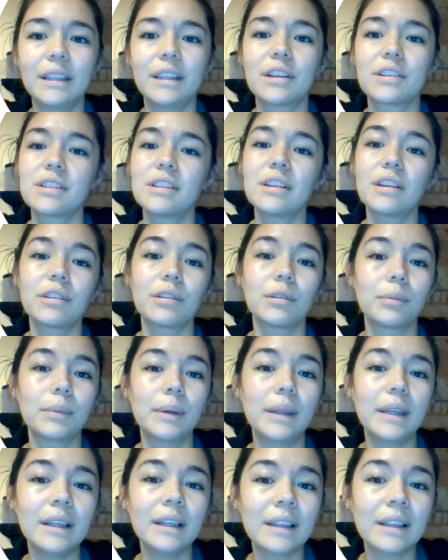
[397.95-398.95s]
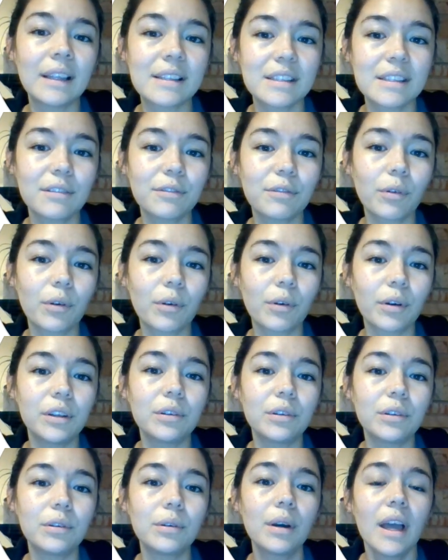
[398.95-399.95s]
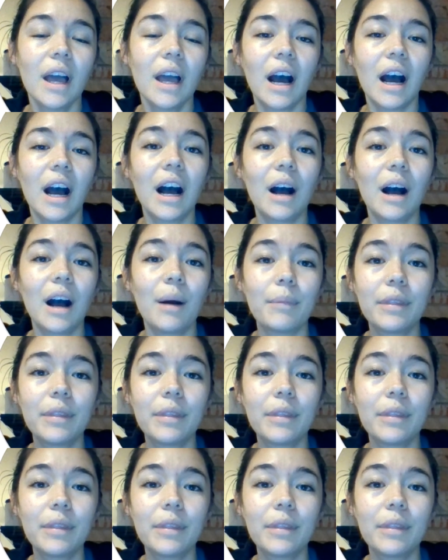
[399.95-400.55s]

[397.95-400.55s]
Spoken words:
Here's another reading lesson for you. The